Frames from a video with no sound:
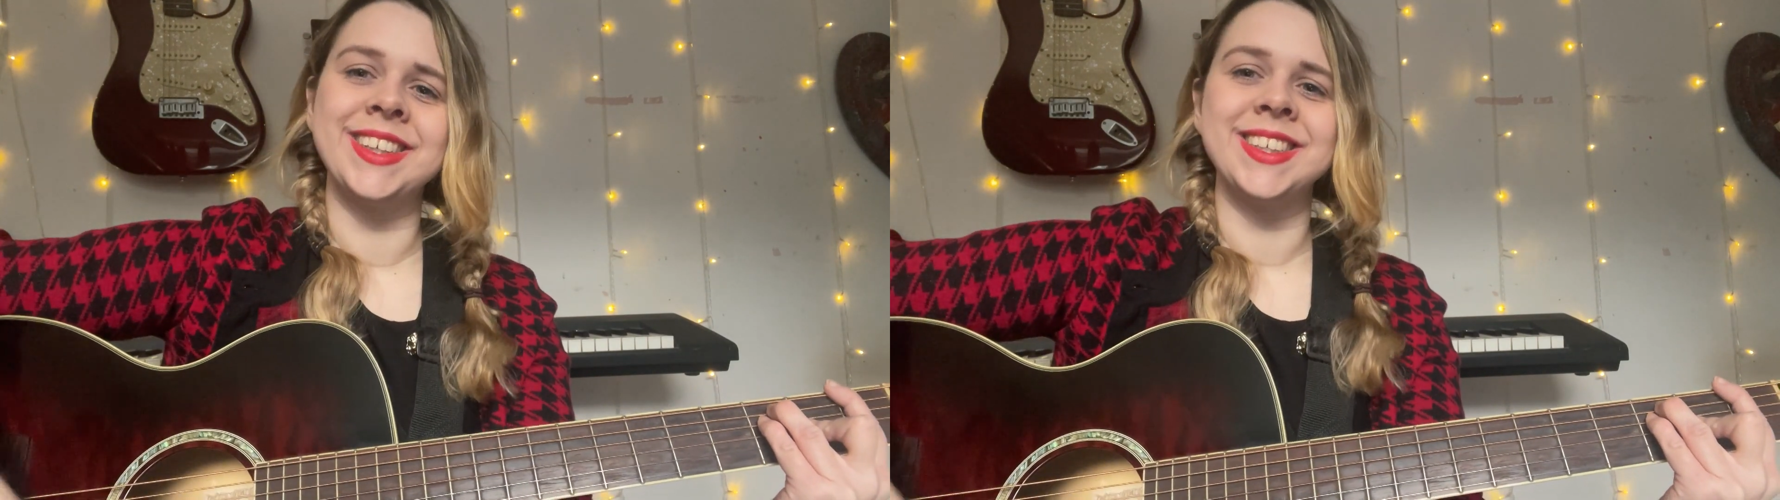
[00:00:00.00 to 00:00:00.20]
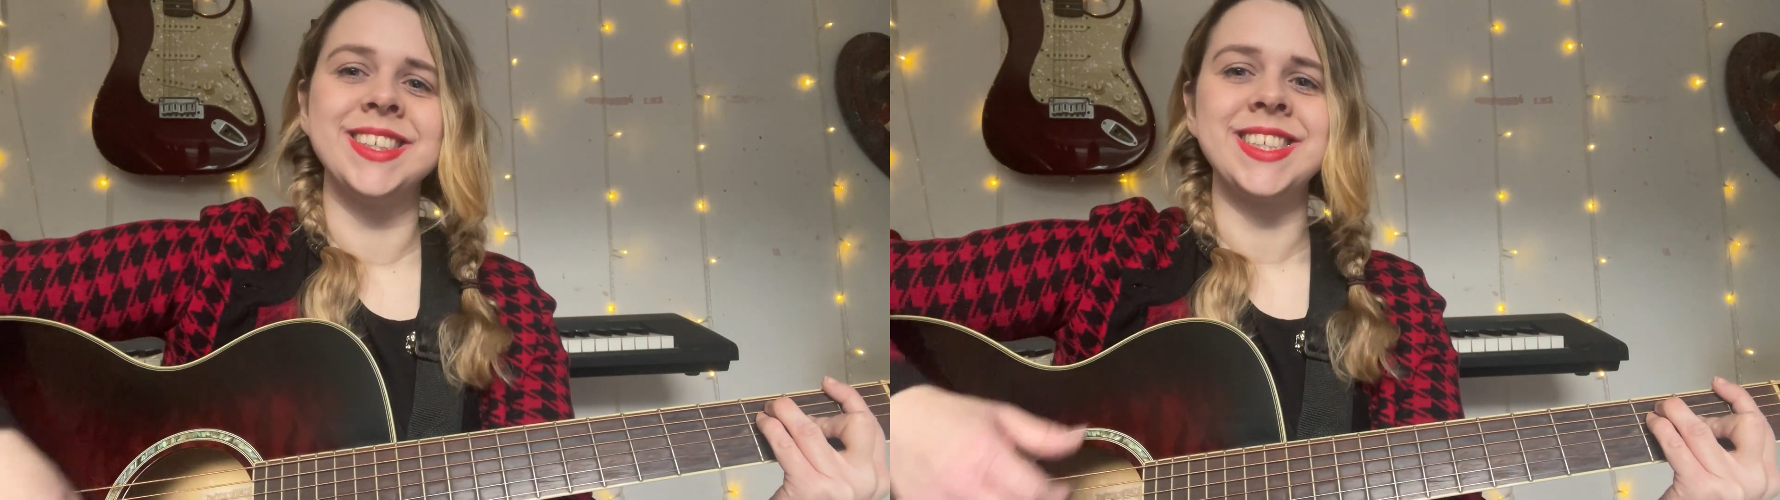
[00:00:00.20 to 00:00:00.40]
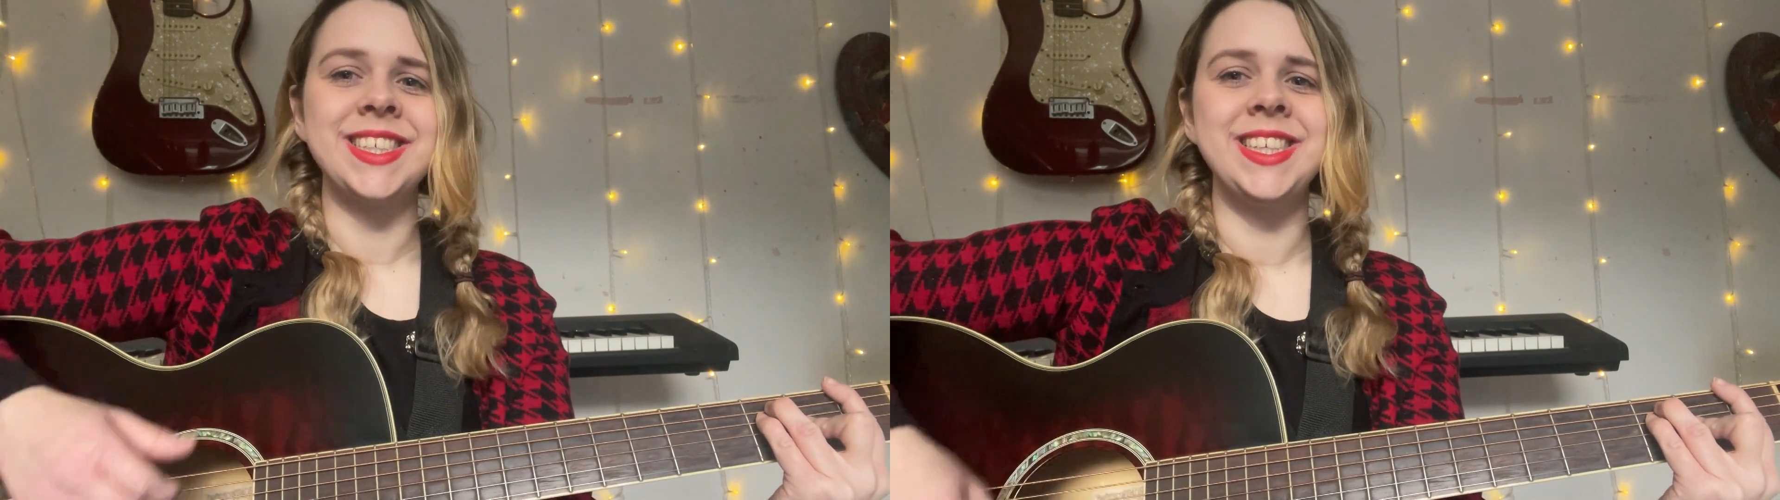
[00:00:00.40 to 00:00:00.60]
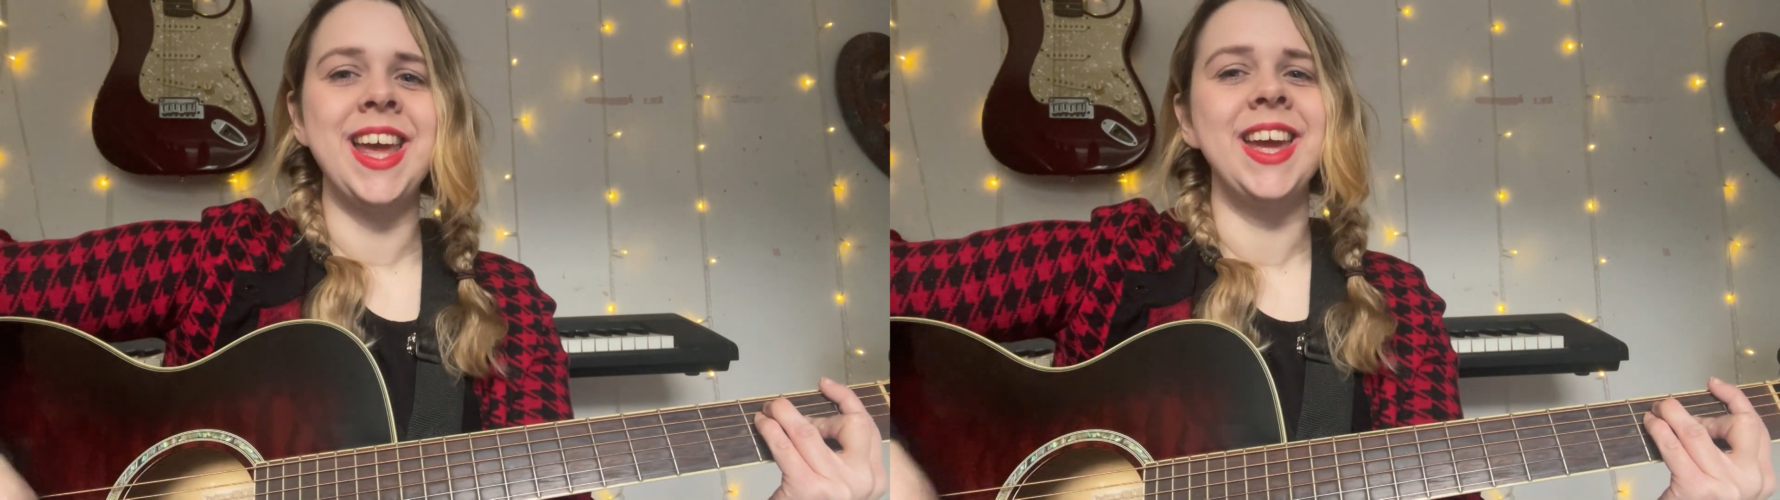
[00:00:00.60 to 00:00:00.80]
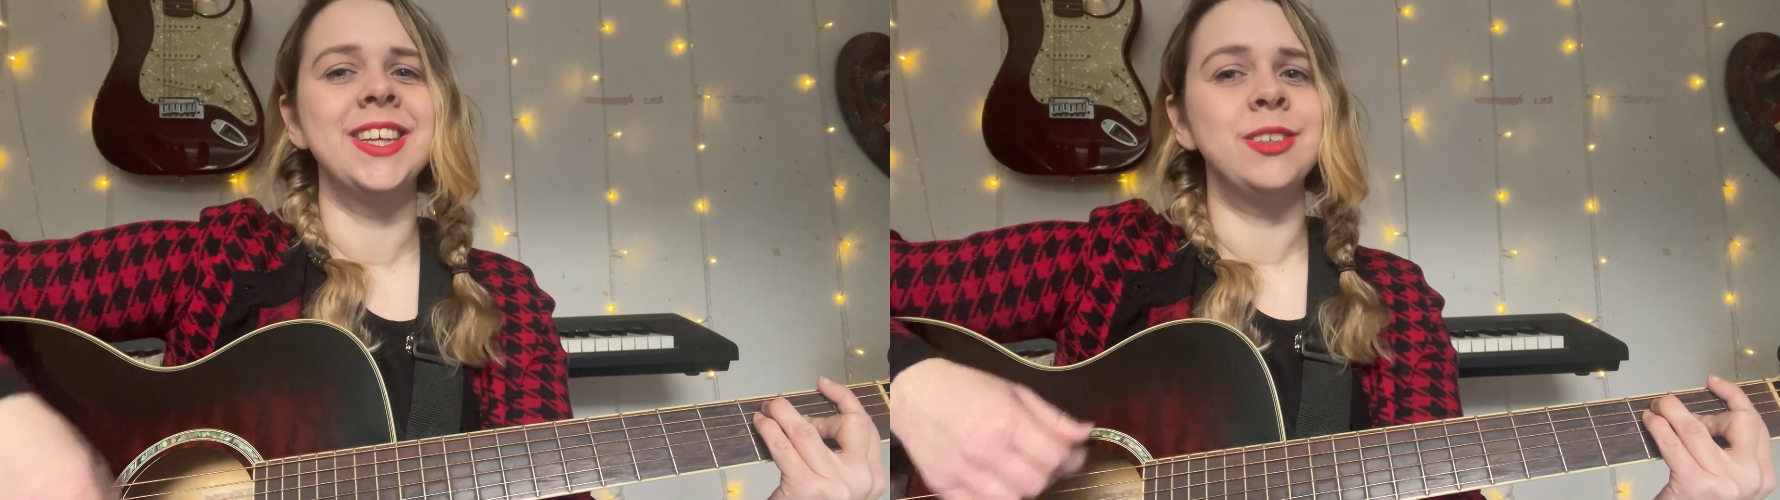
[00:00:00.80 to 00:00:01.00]

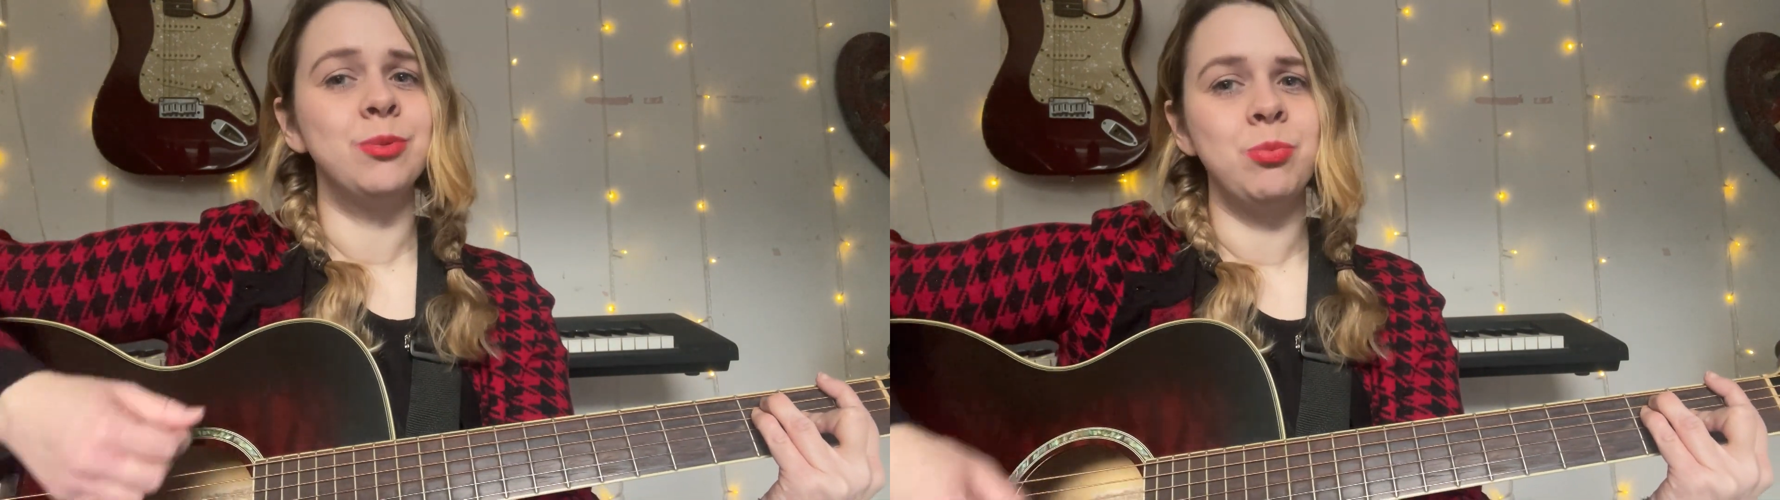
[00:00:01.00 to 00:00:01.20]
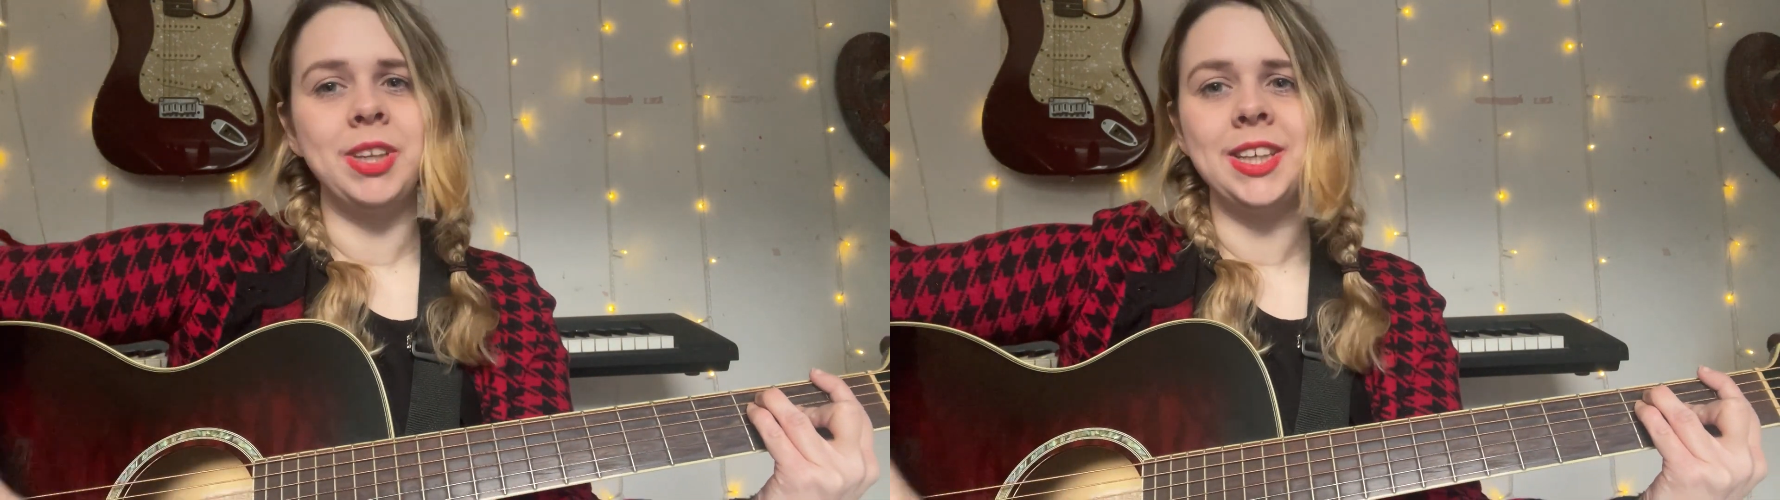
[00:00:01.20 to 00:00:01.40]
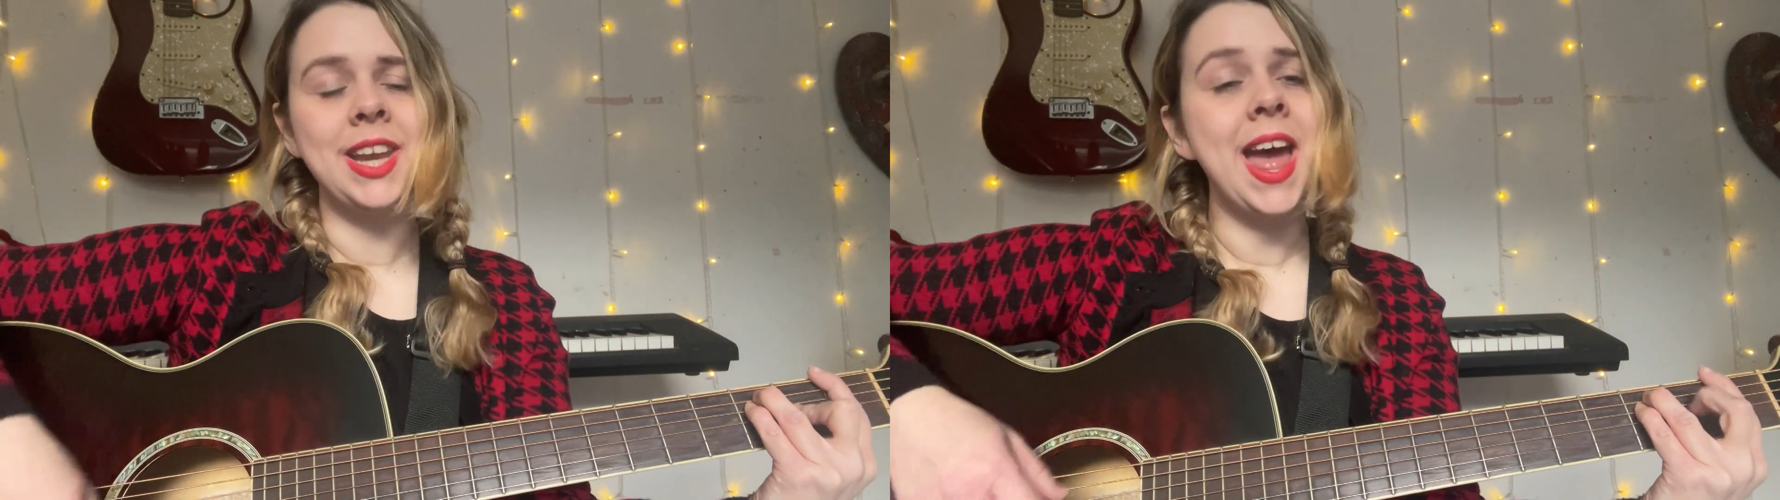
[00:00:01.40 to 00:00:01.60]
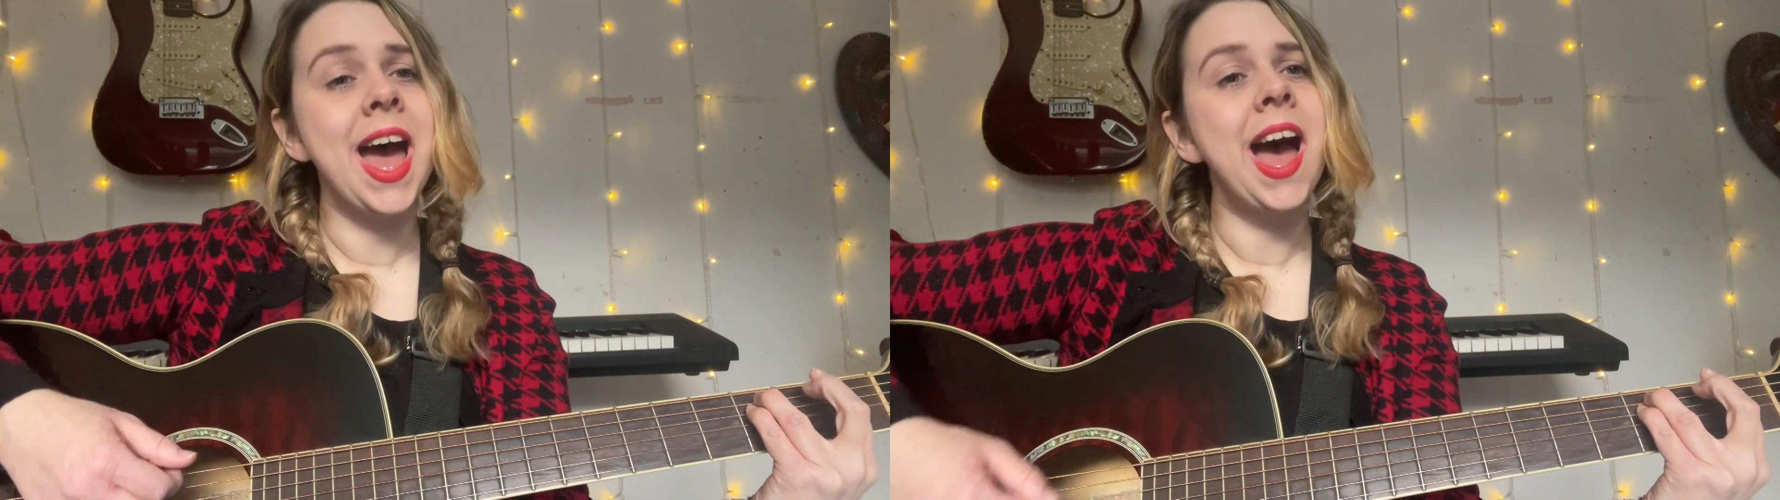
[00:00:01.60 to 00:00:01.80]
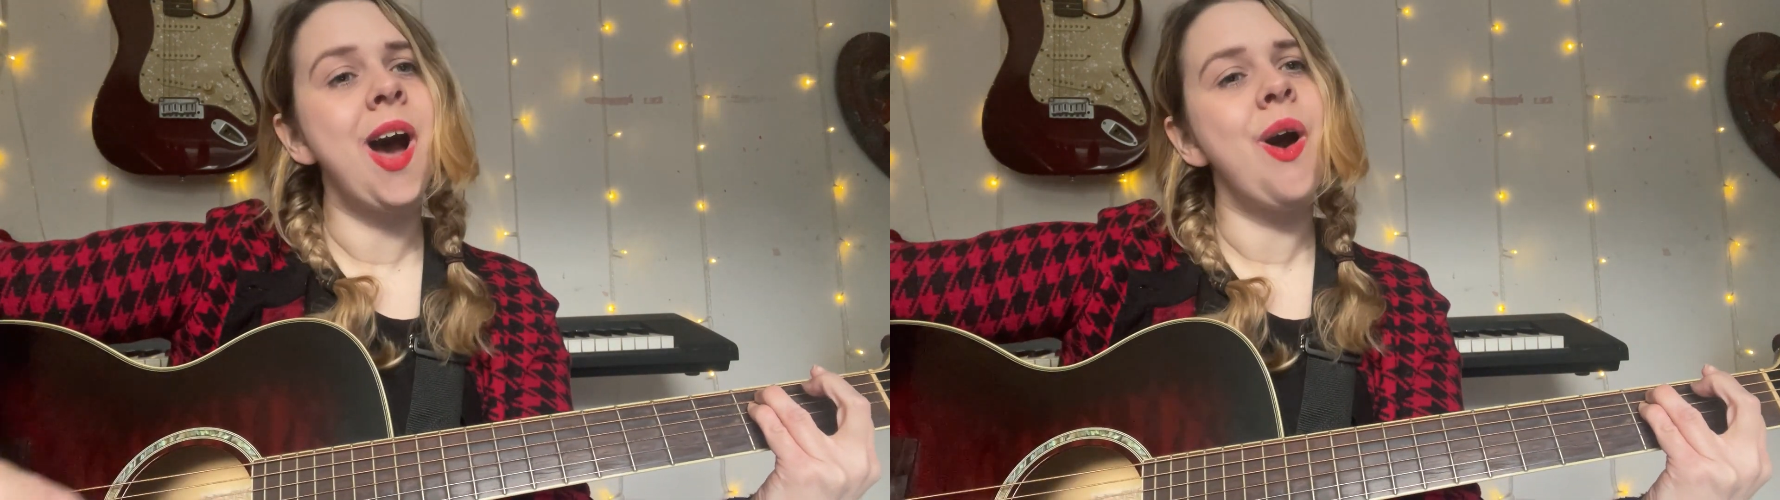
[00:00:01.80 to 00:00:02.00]
understand me
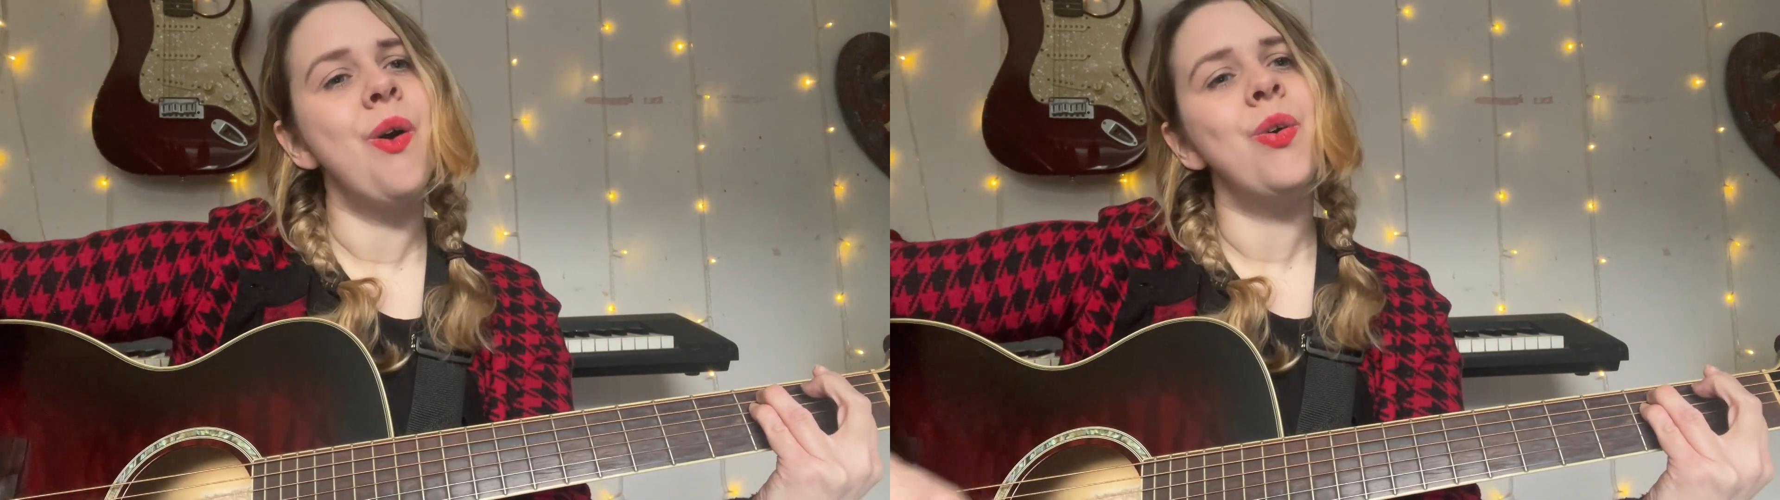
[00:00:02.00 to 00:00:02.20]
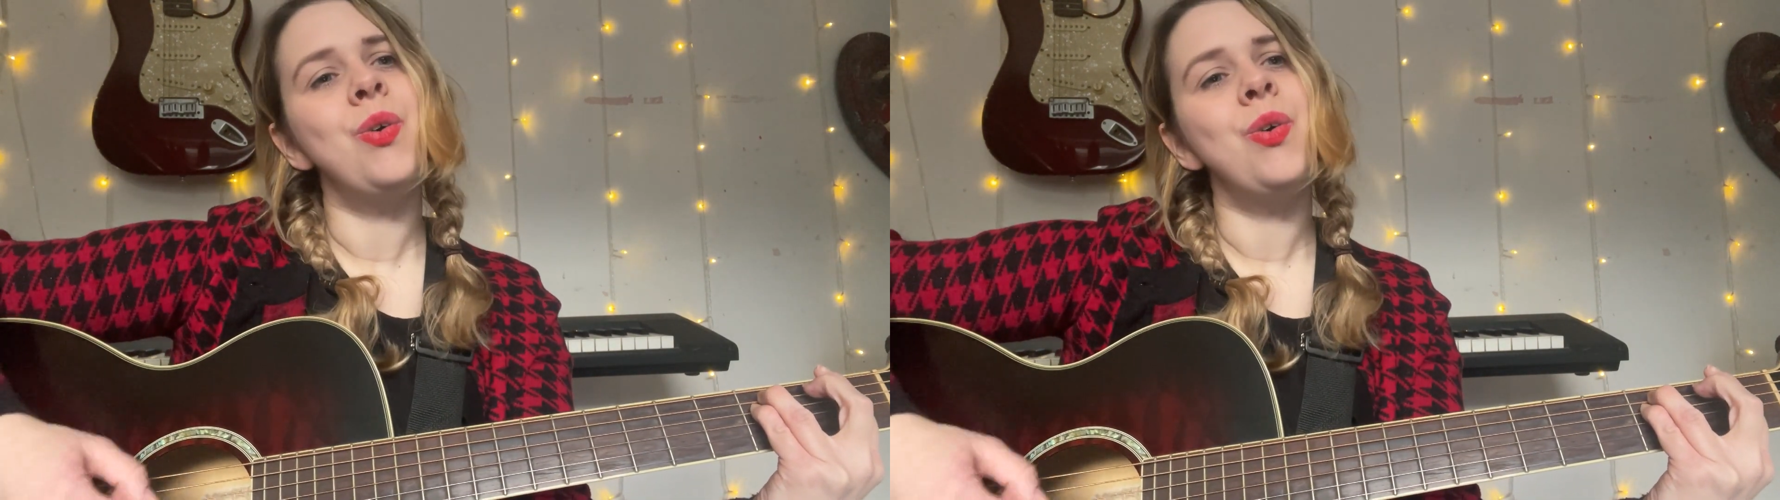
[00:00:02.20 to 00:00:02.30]
now